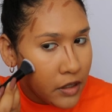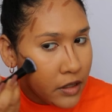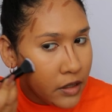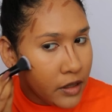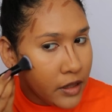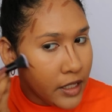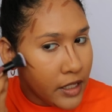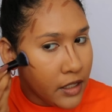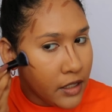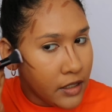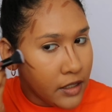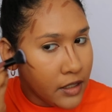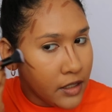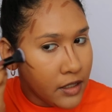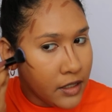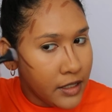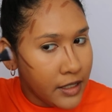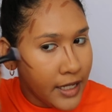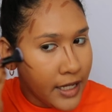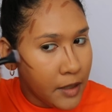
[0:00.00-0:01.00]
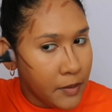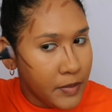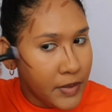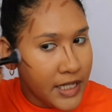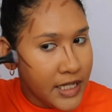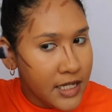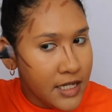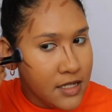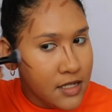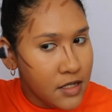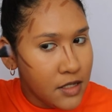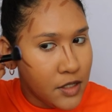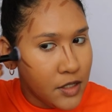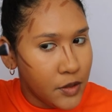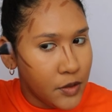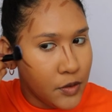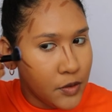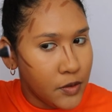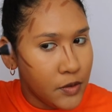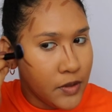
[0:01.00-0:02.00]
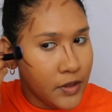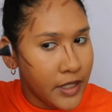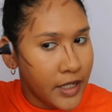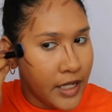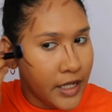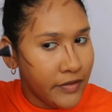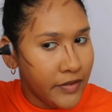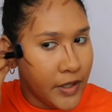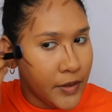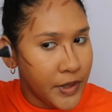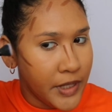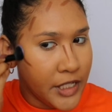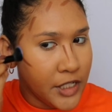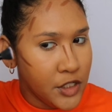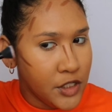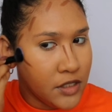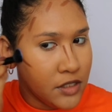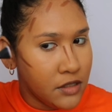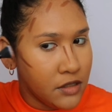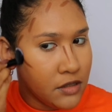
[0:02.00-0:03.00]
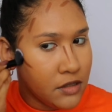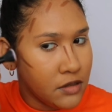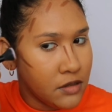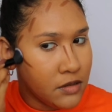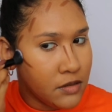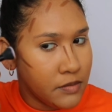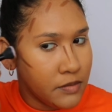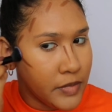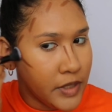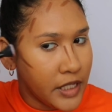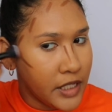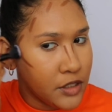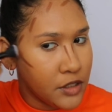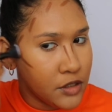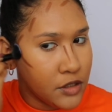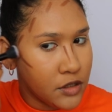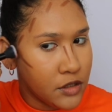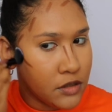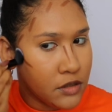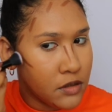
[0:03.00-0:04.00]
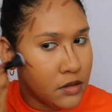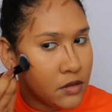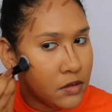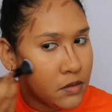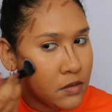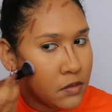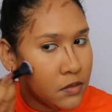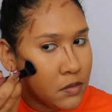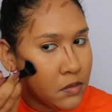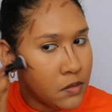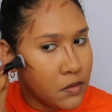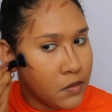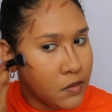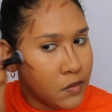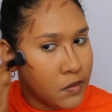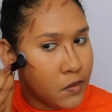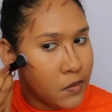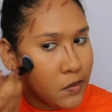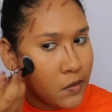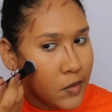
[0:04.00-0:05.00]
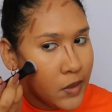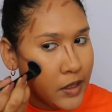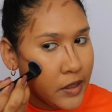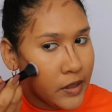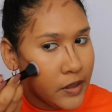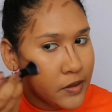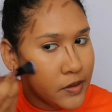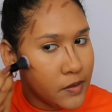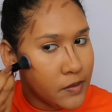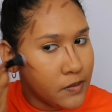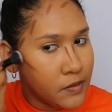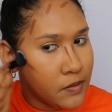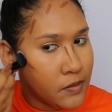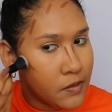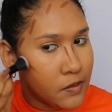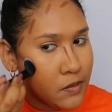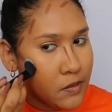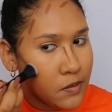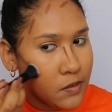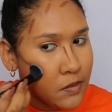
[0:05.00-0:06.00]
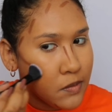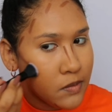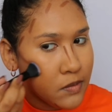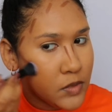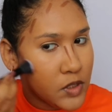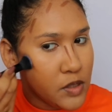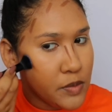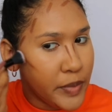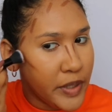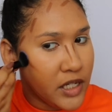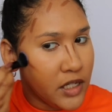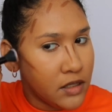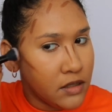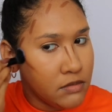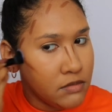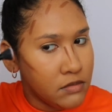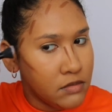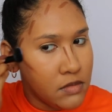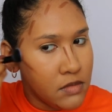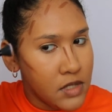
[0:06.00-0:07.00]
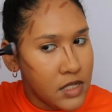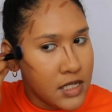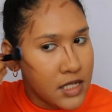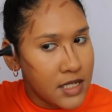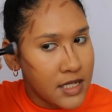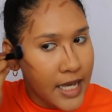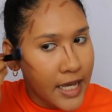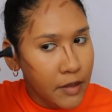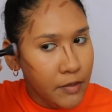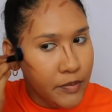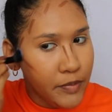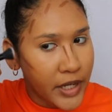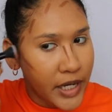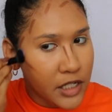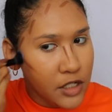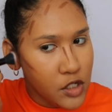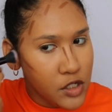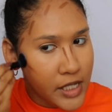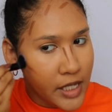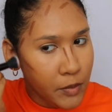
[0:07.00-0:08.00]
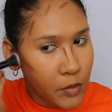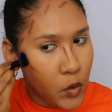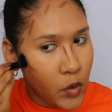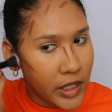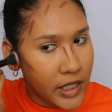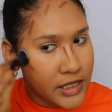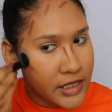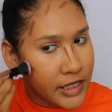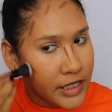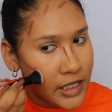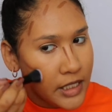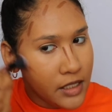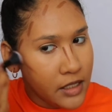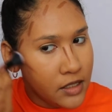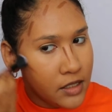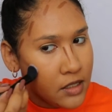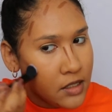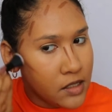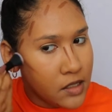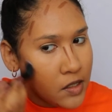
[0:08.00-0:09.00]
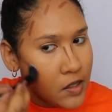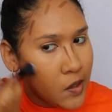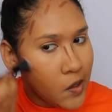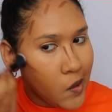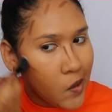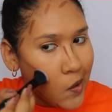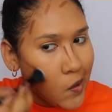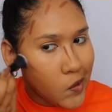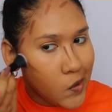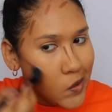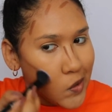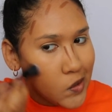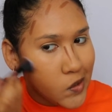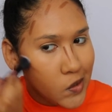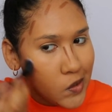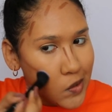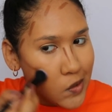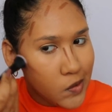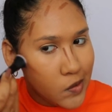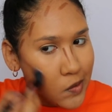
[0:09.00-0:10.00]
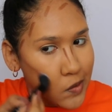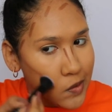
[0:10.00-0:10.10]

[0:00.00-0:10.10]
then yeah, please do a foundation brush like this, just bigger. Same brush, same quality, just